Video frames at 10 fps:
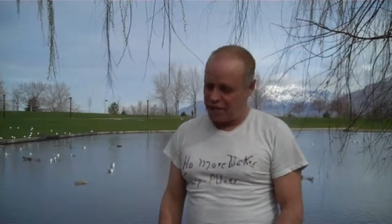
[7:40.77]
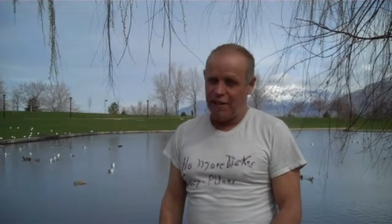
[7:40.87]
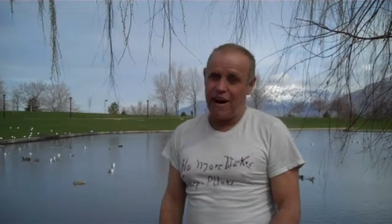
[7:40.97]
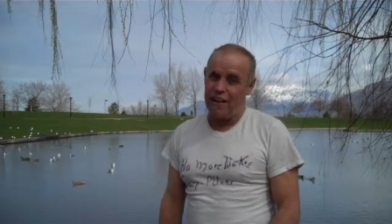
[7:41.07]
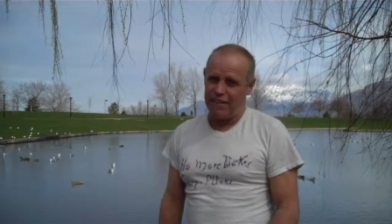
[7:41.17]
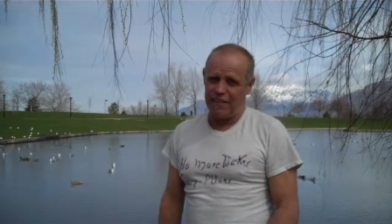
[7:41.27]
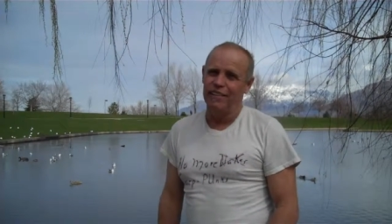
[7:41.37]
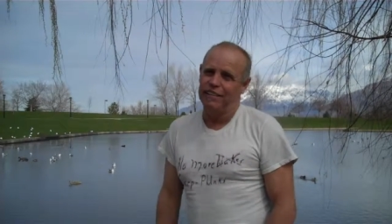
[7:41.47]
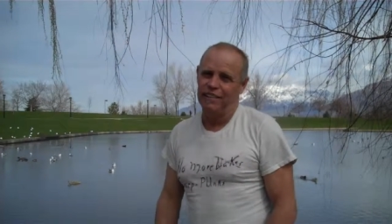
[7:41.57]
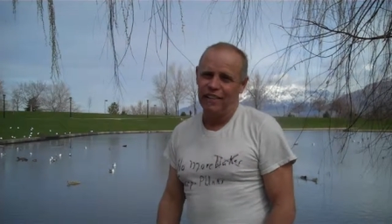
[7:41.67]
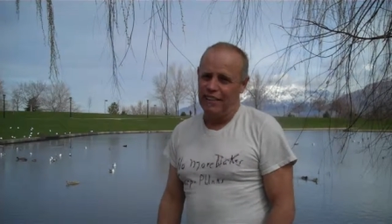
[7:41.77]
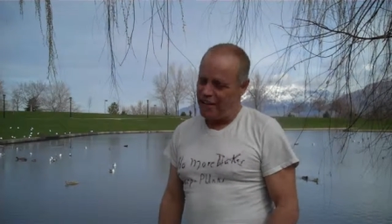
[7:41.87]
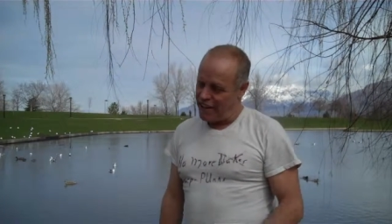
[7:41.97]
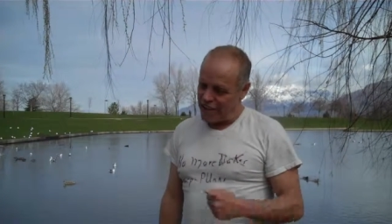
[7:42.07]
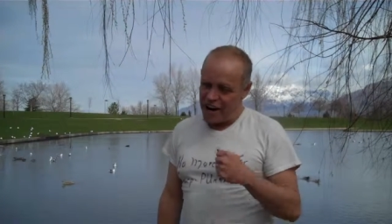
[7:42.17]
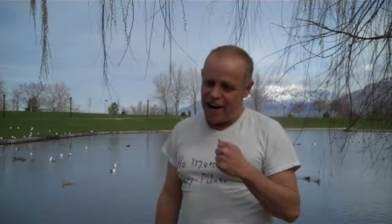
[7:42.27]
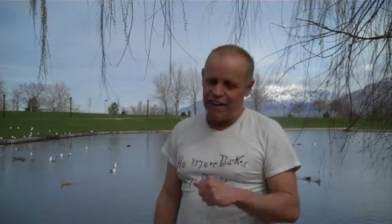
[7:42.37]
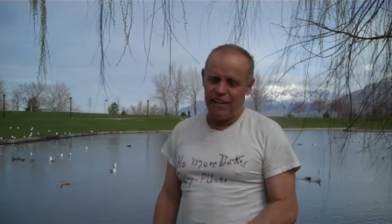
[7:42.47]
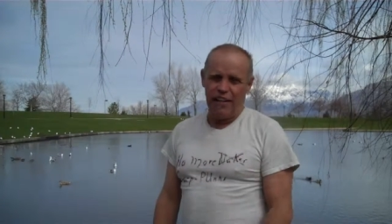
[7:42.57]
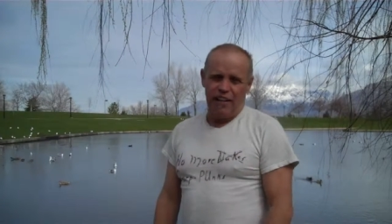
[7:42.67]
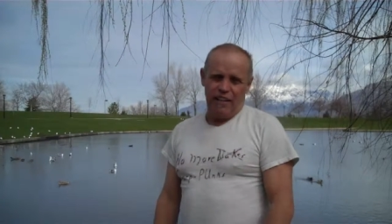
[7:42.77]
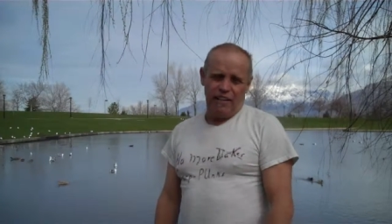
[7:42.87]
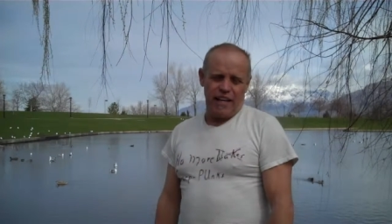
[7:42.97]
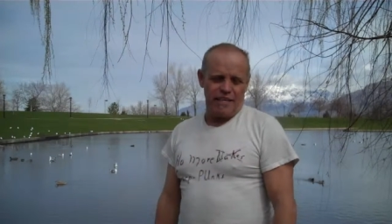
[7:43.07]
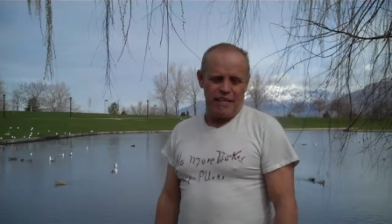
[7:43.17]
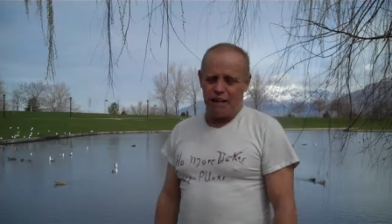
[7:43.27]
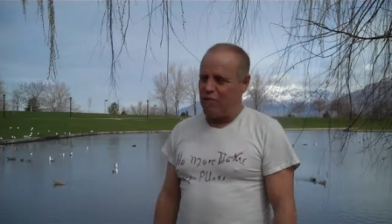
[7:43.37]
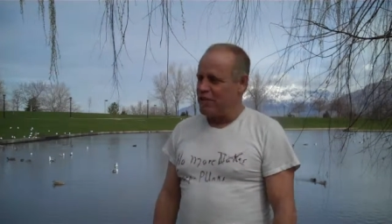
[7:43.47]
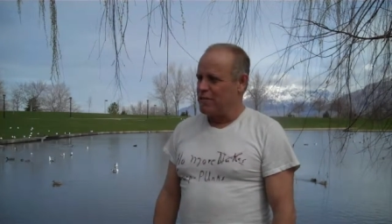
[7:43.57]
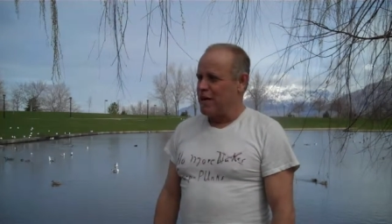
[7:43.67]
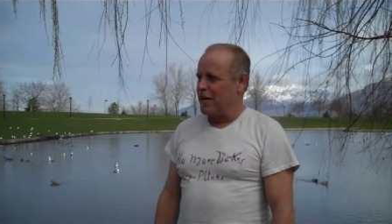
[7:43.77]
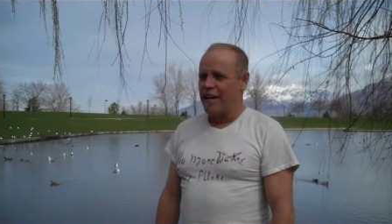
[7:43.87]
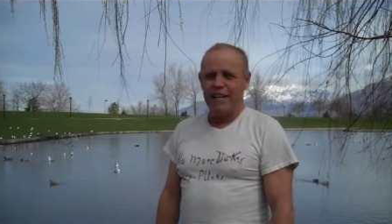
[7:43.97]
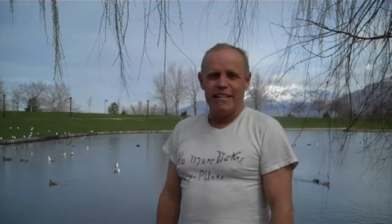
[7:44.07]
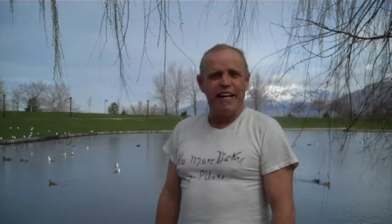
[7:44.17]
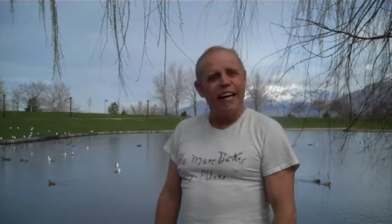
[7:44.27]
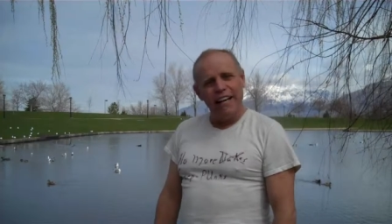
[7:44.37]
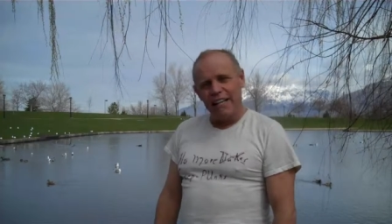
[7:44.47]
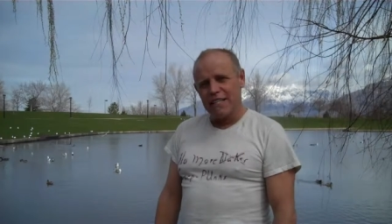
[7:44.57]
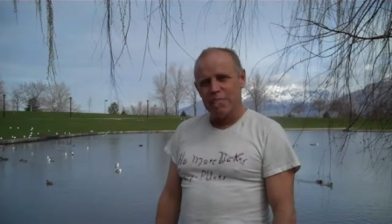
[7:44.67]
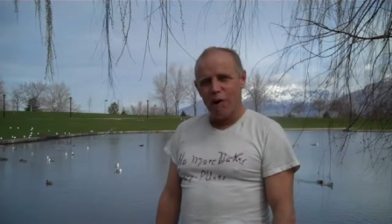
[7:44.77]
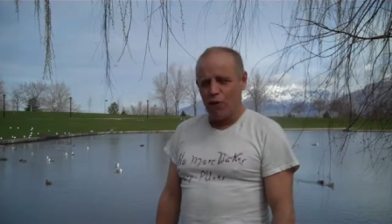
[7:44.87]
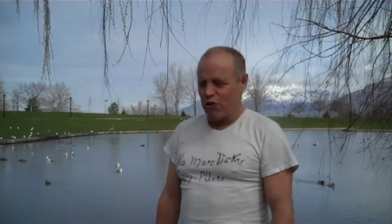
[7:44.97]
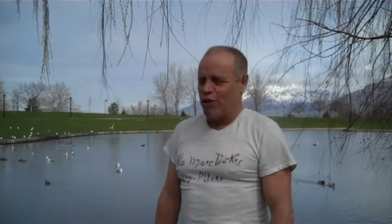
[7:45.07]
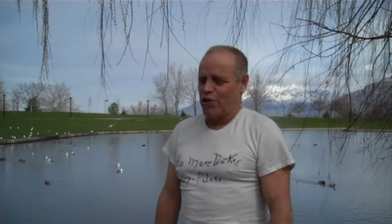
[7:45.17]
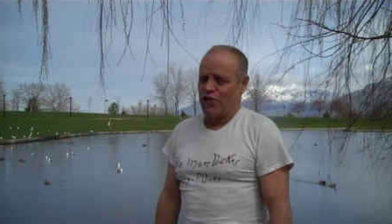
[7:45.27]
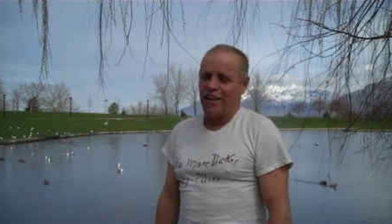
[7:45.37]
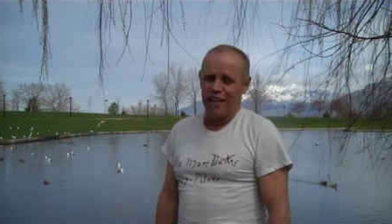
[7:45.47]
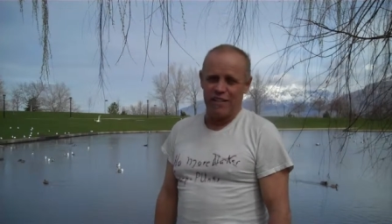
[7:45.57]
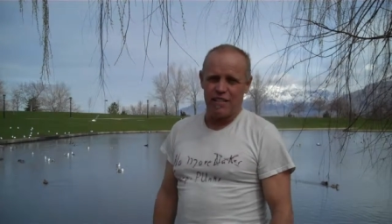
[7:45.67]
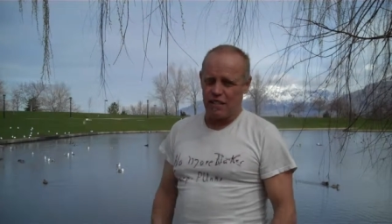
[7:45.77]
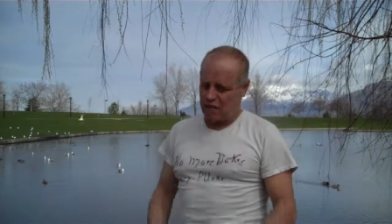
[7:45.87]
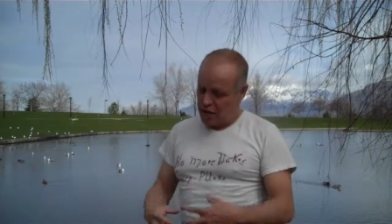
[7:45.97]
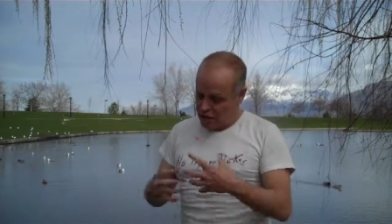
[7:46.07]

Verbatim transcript: They're out there. They're there. Like I said, when's the media going to dig in and expose those studies?